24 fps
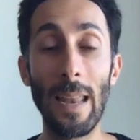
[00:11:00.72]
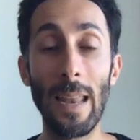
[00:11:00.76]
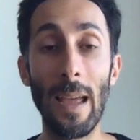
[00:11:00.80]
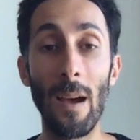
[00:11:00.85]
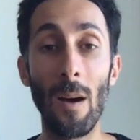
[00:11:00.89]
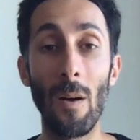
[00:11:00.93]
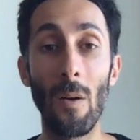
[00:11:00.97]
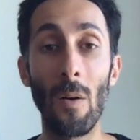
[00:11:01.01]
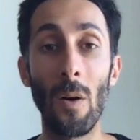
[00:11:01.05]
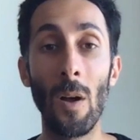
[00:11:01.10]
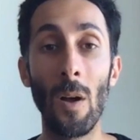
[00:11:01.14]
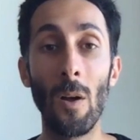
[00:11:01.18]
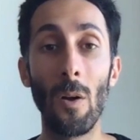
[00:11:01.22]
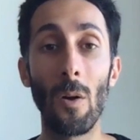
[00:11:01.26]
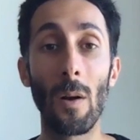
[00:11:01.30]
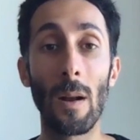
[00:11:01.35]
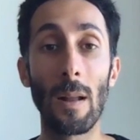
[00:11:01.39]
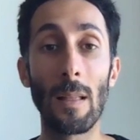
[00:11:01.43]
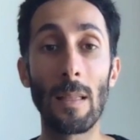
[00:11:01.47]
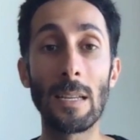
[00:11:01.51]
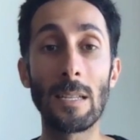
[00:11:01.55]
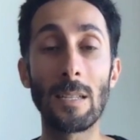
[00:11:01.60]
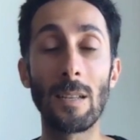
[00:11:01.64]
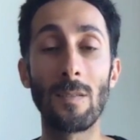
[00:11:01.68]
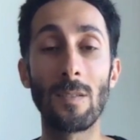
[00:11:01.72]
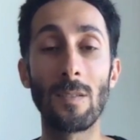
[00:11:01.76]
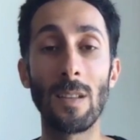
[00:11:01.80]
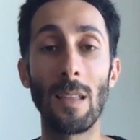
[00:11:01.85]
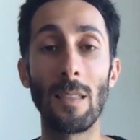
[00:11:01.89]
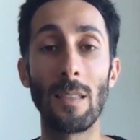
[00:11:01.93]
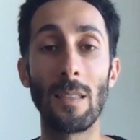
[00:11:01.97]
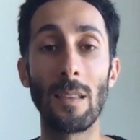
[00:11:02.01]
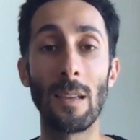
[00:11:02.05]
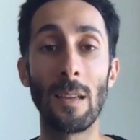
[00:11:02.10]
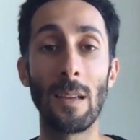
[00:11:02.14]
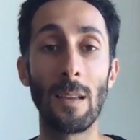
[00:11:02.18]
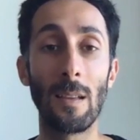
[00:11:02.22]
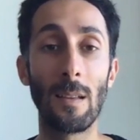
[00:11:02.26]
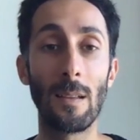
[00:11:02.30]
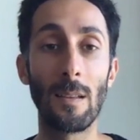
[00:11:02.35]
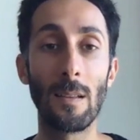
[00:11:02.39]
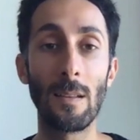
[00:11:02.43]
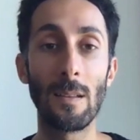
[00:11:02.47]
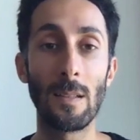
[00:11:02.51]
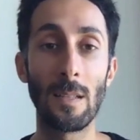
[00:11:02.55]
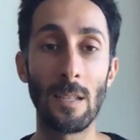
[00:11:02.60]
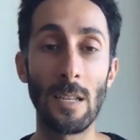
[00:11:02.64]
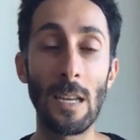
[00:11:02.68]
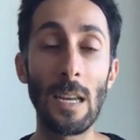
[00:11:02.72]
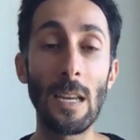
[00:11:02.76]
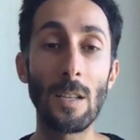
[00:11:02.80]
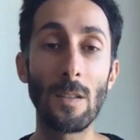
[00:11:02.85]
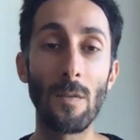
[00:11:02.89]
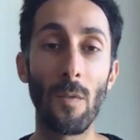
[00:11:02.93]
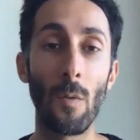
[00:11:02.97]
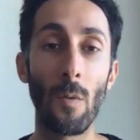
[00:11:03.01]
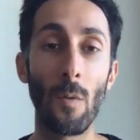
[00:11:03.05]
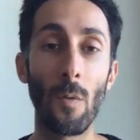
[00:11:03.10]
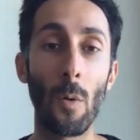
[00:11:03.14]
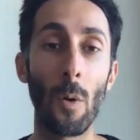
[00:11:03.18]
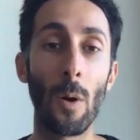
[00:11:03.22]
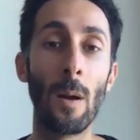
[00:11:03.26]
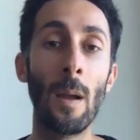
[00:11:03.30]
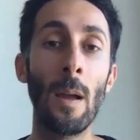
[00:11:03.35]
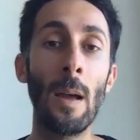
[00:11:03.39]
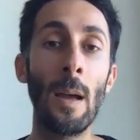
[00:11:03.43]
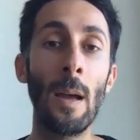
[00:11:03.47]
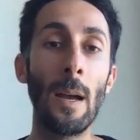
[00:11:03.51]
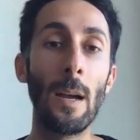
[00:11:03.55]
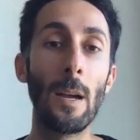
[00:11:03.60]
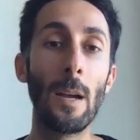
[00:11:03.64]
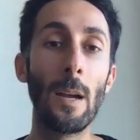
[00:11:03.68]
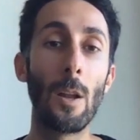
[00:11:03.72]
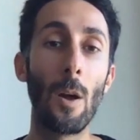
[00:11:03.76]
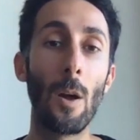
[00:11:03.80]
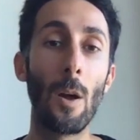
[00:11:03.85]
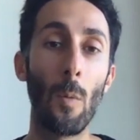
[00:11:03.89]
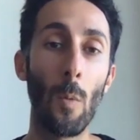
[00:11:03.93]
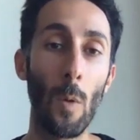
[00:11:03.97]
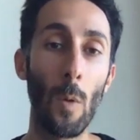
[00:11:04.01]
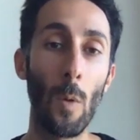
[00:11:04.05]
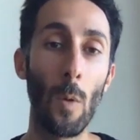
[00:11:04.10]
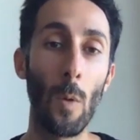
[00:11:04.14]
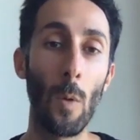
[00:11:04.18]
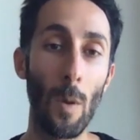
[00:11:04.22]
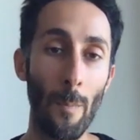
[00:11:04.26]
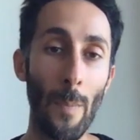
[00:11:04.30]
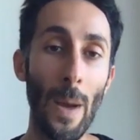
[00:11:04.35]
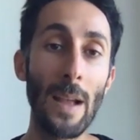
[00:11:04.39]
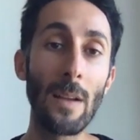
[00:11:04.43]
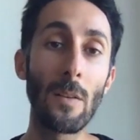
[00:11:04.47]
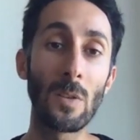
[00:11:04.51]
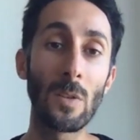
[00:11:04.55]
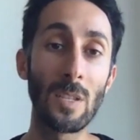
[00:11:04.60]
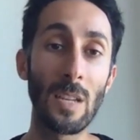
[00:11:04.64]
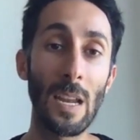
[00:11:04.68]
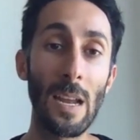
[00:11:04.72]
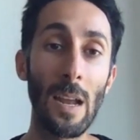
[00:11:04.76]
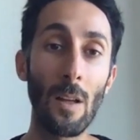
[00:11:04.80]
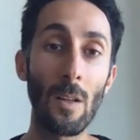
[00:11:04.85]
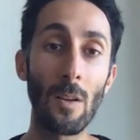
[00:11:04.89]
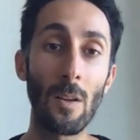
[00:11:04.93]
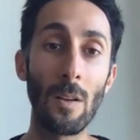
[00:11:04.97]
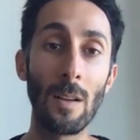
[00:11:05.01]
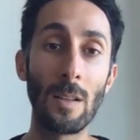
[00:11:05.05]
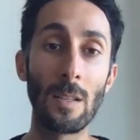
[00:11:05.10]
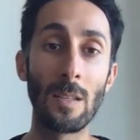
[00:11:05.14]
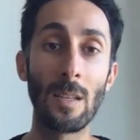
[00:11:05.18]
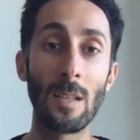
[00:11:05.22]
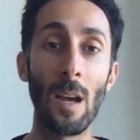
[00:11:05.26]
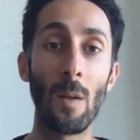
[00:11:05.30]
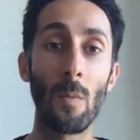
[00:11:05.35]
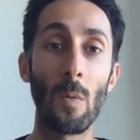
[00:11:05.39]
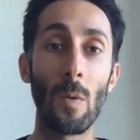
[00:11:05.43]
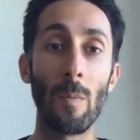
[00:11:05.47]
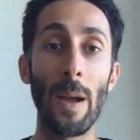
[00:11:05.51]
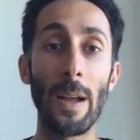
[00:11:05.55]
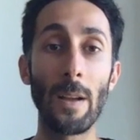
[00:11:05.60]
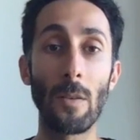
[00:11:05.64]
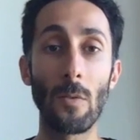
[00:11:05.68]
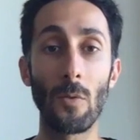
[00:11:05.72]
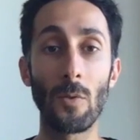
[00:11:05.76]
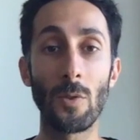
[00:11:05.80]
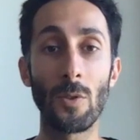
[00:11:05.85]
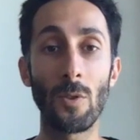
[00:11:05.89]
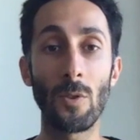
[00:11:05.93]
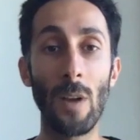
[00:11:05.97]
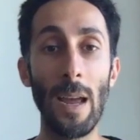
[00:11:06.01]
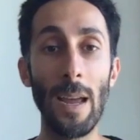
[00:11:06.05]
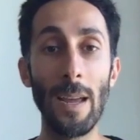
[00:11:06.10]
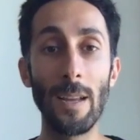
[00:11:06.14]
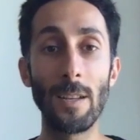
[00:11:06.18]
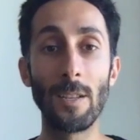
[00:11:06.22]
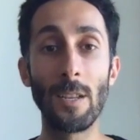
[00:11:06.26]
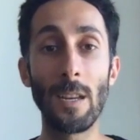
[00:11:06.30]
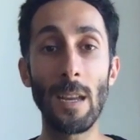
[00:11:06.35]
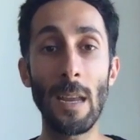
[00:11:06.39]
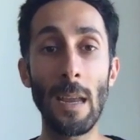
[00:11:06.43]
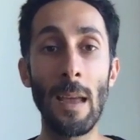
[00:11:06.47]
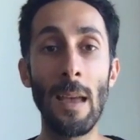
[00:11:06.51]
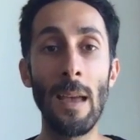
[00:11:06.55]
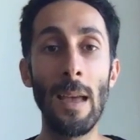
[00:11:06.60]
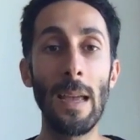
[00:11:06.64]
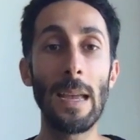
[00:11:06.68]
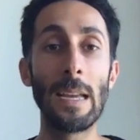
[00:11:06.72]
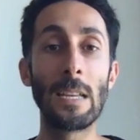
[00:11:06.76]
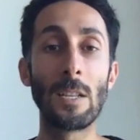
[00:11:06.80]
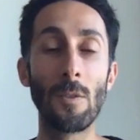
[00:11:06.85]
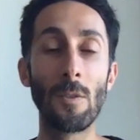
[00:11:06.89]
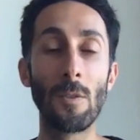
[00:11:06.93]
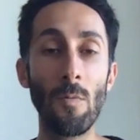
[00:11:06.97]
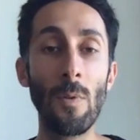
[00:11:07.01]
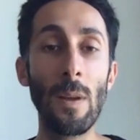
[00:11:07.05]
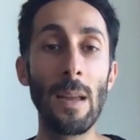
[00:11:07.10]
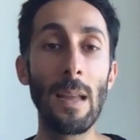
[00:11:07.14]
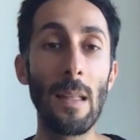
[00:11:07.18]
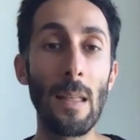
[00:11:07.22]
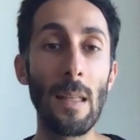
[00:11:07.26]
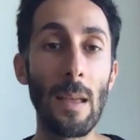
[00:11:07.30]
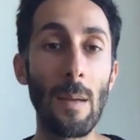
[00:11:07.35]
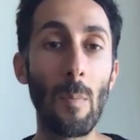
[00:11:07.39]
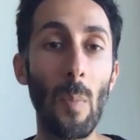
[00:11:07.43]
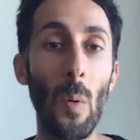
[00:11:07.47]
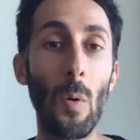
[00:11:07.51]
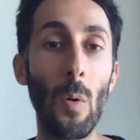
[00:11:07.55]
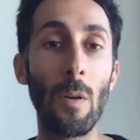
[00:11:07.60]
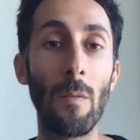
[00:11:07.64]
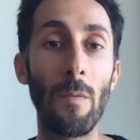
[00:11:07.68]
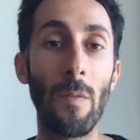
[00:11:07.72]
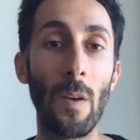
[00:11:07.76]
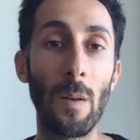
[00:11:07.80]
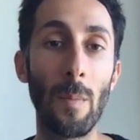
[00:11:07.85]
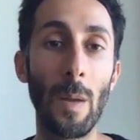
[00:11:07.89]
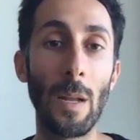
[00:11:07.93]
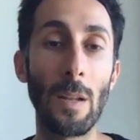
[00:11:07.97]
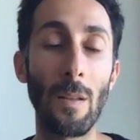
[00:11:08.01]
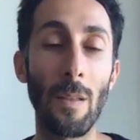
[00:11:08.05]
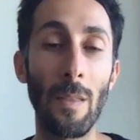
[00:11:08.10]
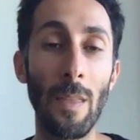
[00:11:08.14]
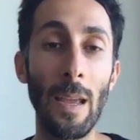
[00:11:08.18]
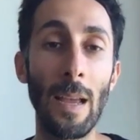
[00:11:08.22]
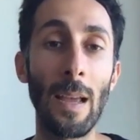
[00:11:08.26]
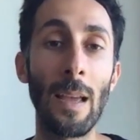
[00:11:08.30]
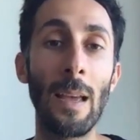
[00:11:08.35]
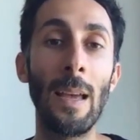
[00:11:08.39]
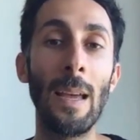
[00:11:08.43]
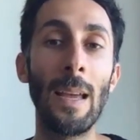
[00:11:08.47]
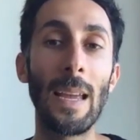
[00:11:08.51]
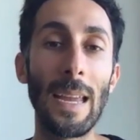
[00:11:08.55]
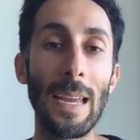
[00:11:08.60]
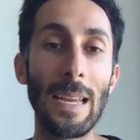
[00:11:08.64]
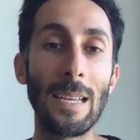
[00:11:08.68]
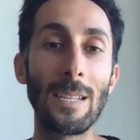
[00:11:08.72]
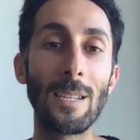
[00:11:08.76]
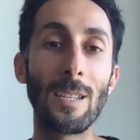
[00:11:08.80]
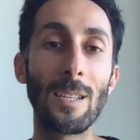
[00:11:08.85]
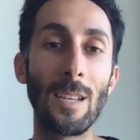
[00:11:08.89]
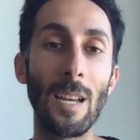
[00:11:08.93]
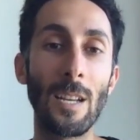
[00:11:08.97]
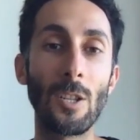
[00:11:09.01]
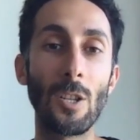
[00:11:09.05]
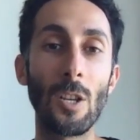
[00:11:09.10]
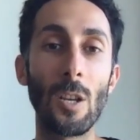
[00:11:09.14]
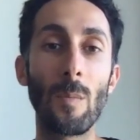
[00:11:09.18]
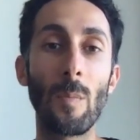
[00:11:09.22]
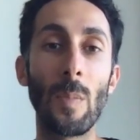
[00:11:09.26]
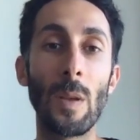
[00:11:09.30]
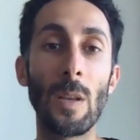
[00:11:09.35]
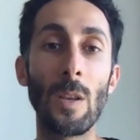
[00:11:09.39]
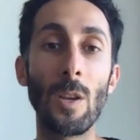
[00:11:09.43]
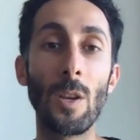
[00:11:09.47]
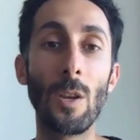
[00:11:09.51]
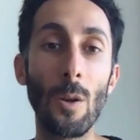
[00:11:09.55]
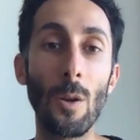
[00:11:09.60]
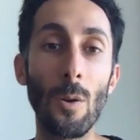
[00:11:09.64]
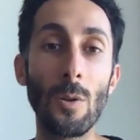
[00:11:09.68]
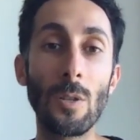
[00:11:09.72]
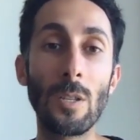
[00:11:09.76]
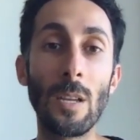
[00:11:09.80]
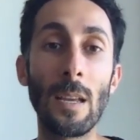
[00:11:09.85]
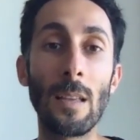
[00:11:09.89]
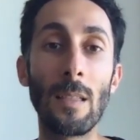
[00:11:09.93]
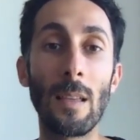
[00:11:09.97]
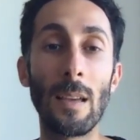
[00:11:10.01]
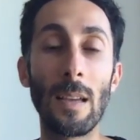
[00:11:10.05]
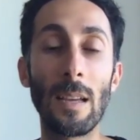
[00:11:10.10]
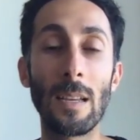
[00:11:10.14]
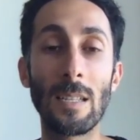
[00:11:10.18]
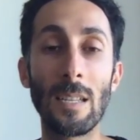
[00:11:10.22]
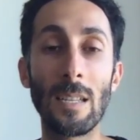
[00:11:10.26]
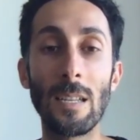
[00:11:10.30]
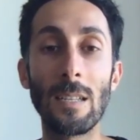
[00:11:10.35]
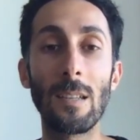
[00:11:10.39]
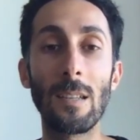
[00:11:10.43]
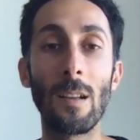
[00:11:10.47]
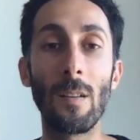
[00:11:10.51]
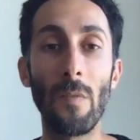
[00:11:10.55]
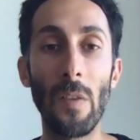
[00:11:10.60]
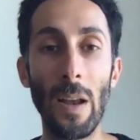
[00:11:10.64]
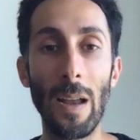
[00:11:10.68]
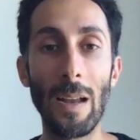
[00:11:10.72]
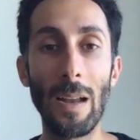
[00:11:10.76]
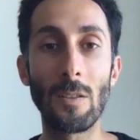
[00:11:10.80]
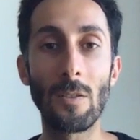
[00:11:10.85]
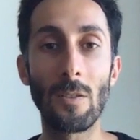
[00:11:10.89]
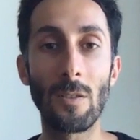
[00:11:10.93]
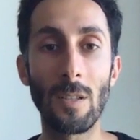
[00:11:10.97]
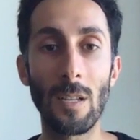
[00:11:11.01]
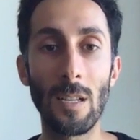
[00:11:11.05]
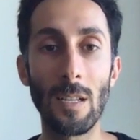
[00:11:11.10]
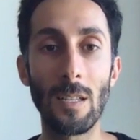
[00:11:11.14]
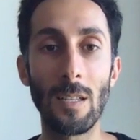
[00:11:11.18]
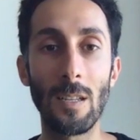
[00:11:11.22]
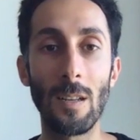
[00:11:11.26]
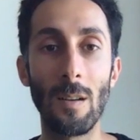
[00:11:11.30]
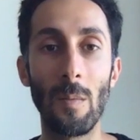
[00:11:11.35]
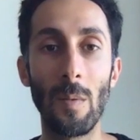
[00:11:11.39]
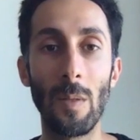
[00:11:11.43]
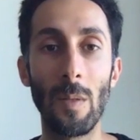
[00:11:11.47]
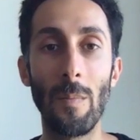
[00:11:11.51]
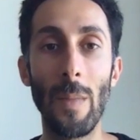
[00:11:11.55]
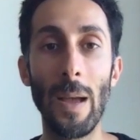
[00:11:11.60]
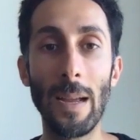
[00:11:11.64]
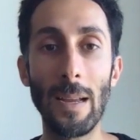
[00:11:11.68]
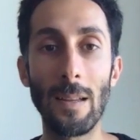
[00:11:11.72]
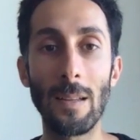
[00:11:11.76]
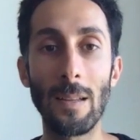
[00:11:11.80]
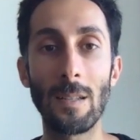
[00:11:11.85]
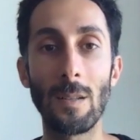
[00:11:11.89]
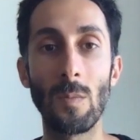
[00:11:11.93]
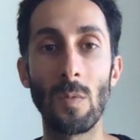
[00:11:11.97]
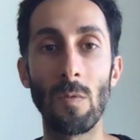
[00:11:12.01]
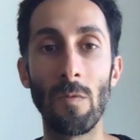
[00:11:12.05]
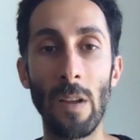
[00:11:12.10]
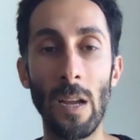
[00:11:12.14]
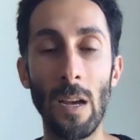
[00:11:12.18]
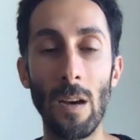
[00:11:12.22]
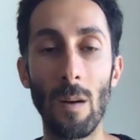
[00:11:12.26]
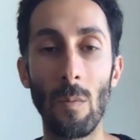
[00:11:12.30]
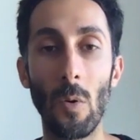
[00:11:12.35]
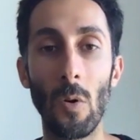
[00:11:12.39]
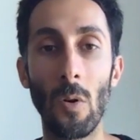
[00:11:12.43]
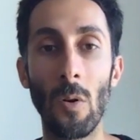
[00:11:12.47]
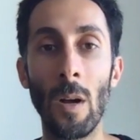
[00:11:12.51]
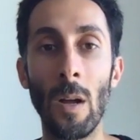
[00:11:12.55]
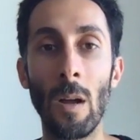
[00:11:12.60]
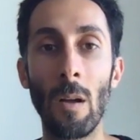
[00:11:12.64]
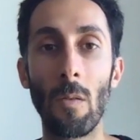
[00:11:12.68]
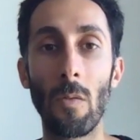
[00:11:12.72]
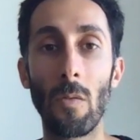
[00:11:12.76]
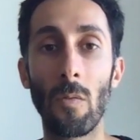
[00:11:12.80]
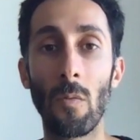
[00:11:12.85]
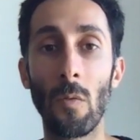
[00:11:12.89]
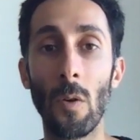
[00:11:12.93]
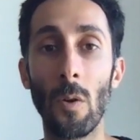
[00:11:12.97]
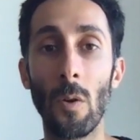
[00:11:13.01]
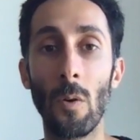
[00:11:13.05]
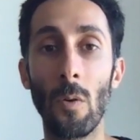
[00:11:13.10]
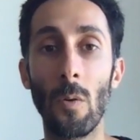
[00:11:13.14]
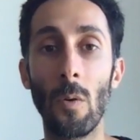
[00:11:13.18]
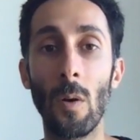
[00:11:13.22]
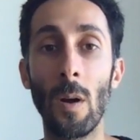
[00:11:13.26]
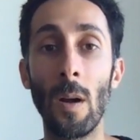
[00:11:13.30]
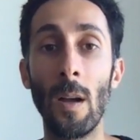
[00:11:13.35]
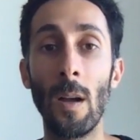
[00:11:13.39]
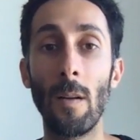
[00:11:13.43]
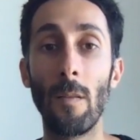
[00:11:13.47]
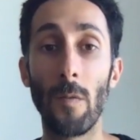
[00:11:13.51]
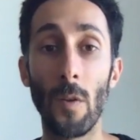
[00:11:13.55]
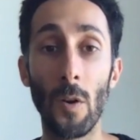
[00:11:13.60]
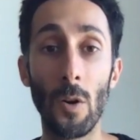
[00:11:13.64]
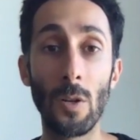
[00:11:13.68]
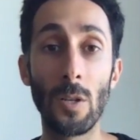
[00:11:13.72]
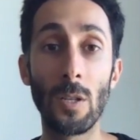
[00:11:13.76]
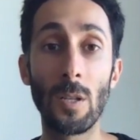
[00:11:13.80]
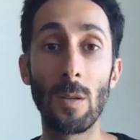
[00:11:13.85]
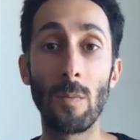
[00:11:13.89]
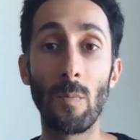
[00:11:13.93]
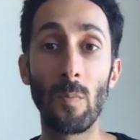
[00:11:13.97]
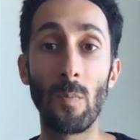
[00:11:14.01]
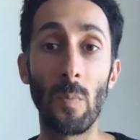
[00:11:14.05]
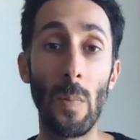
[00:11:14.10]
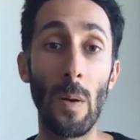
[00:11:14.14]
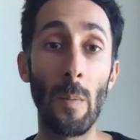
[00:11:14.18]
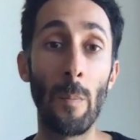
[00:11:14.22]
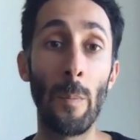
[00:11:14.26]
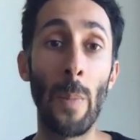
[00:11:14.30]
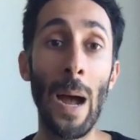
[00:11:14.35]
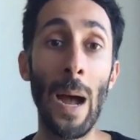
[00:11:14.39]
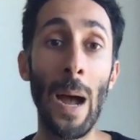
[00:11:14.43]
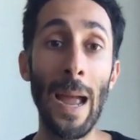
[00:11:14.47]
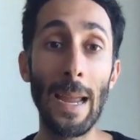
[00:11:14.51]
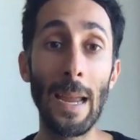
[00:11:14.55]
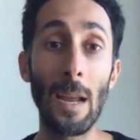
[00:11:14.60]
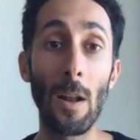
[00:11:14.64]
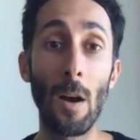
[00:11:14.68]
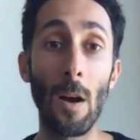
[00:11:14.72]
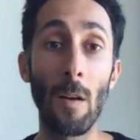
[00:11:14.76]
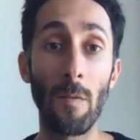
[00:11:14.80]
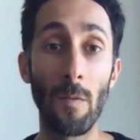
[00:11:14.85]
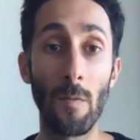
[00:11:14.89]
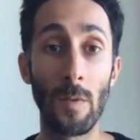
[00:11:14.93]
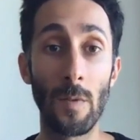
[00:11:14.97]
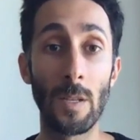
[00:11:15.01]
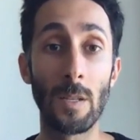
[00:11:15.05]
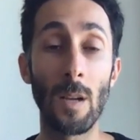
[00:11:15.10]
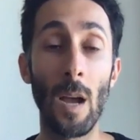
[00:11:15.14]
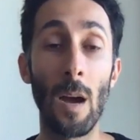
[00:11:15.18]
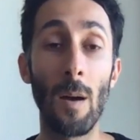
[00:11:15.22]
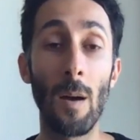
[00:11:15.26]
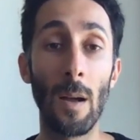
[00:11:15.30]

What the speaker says: now, or at least have set the seeds for, what Michael Saylor has done with MicroStrategy is a really important fundamental thing. He's essentially been using the existing financial system and the mechanisms available through first buying it off of his